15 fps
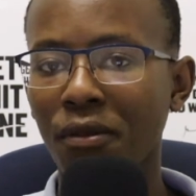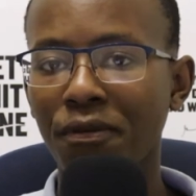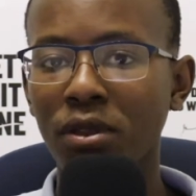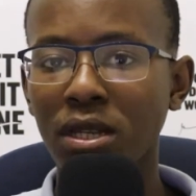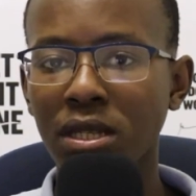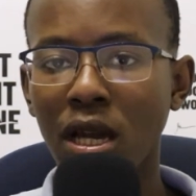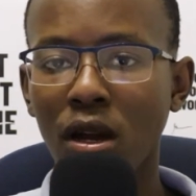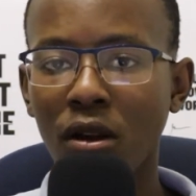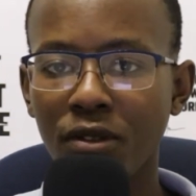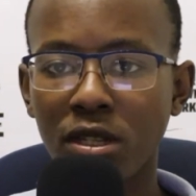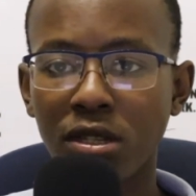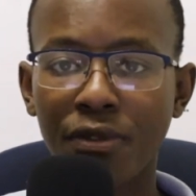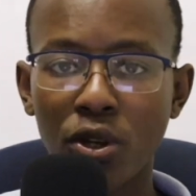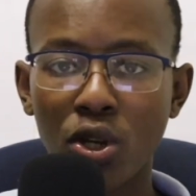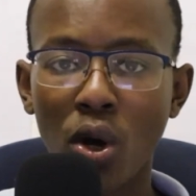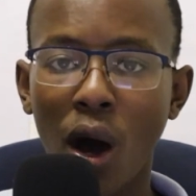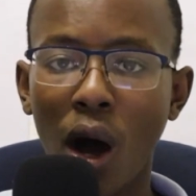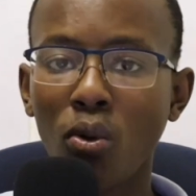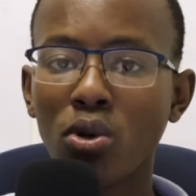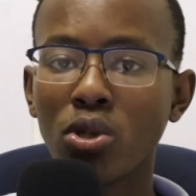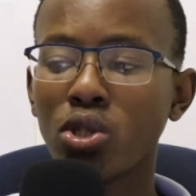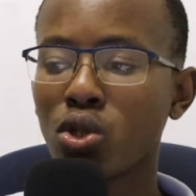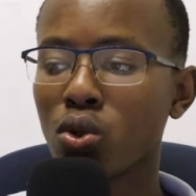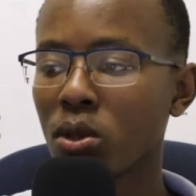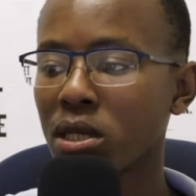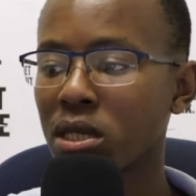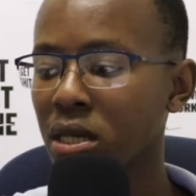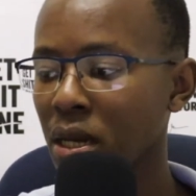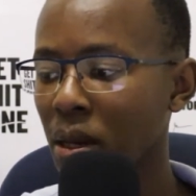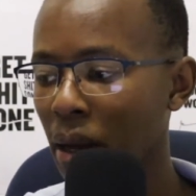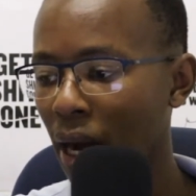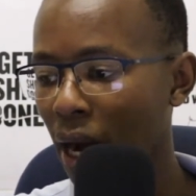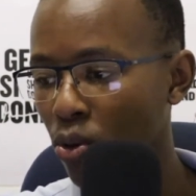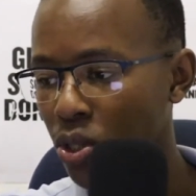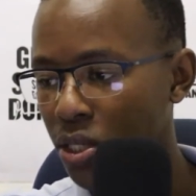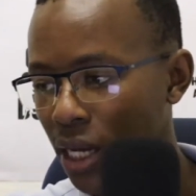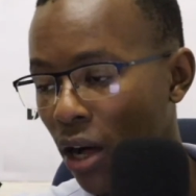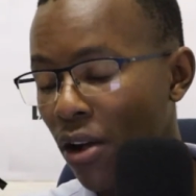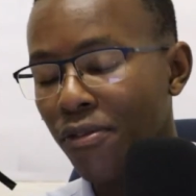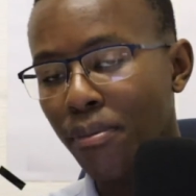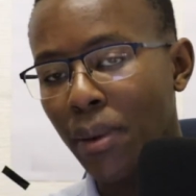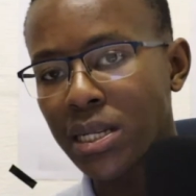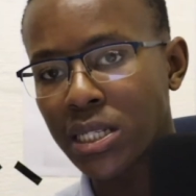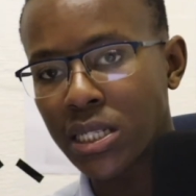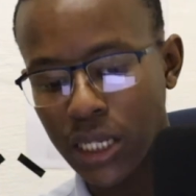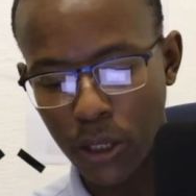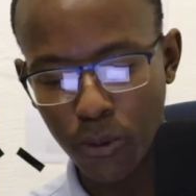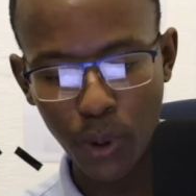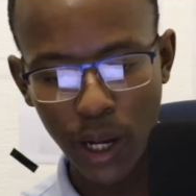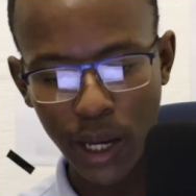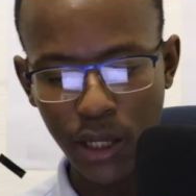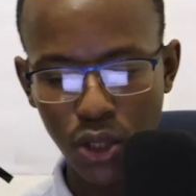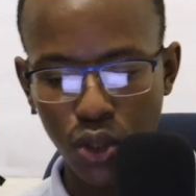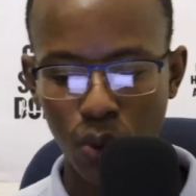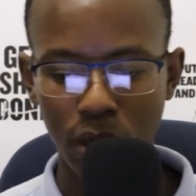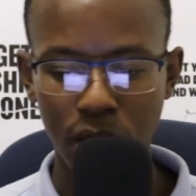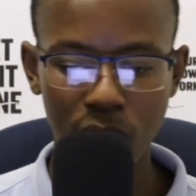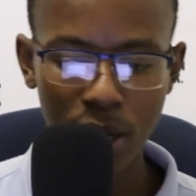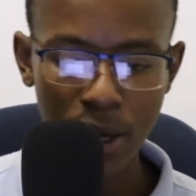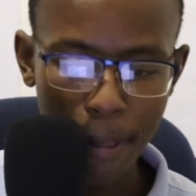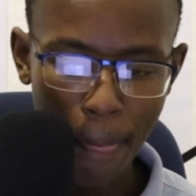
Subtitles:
for the sake of this video, I would delve much deeper into it.